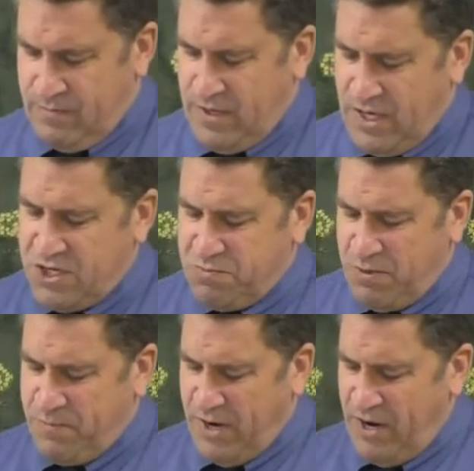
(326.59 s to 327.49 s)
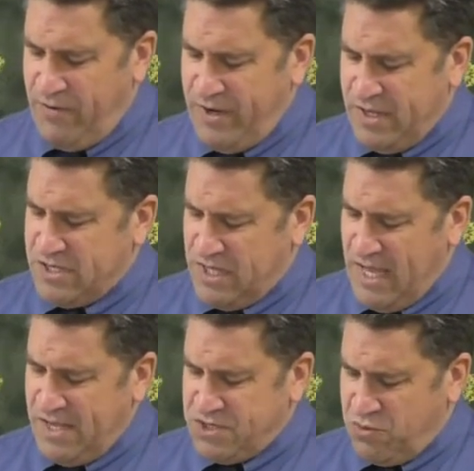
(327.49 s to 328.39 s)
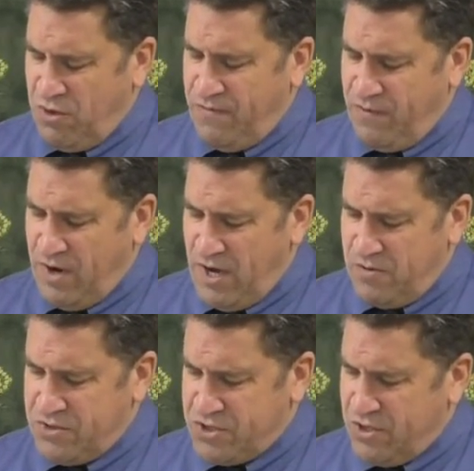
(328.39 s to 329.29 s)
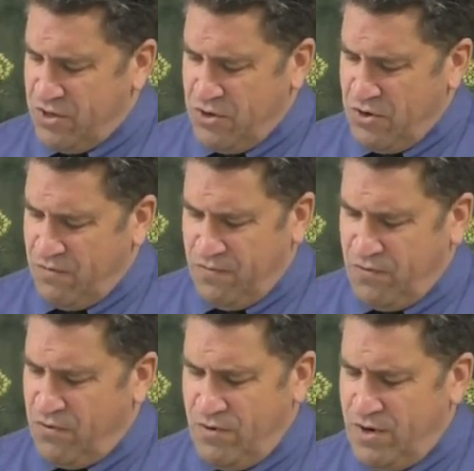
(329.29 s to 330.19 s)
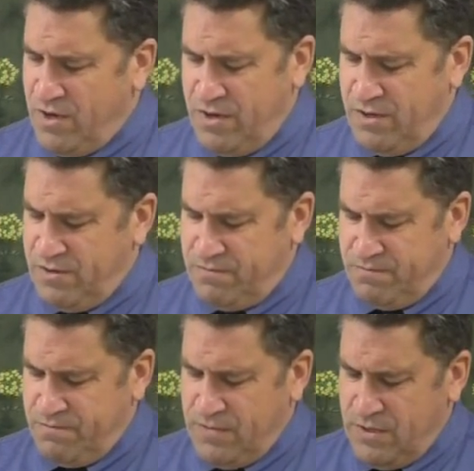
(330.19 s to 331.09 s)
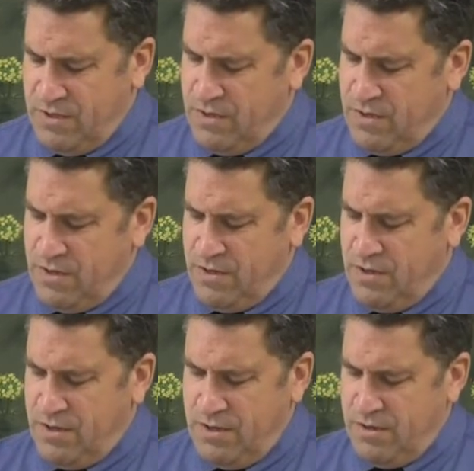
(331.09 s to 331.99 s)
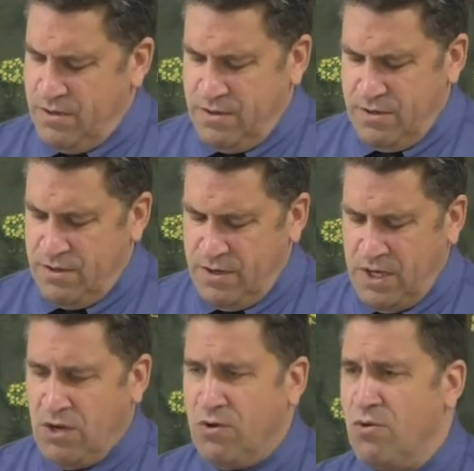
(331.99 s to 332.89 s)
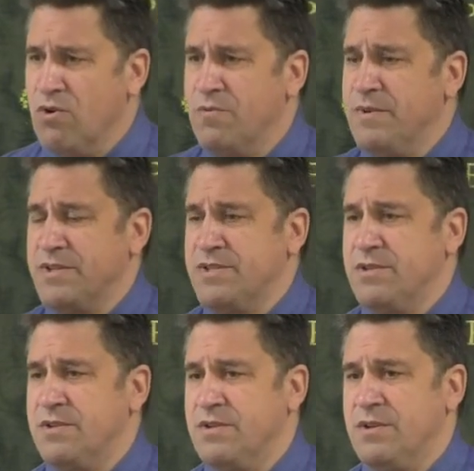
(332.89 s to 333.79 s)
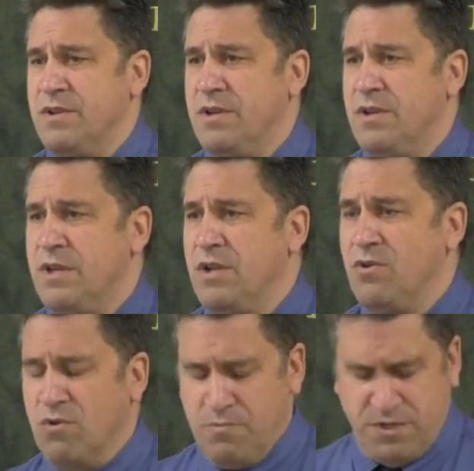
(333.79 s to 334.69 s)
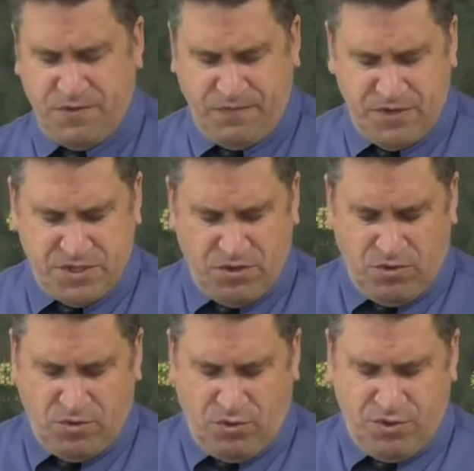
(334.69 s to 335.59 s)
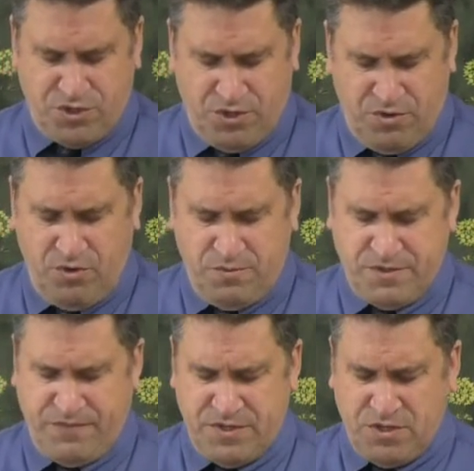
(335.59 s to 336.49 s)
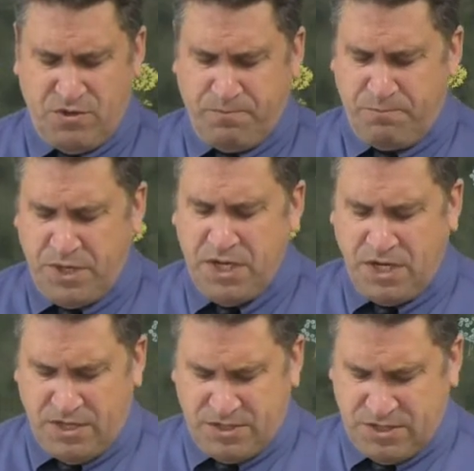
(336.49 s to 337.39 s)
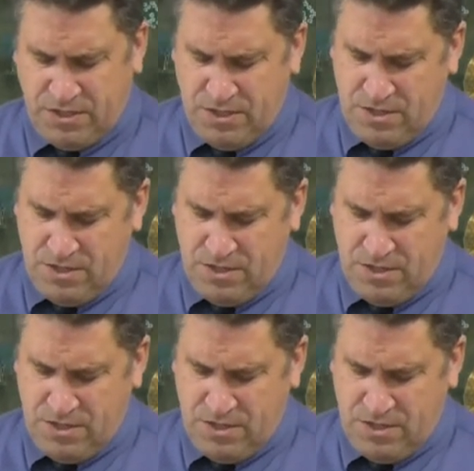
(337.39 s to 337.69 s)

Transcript: He's preparing these last 24 hours for uh, uh enormous, enormous physical torture, enormous physical beatings.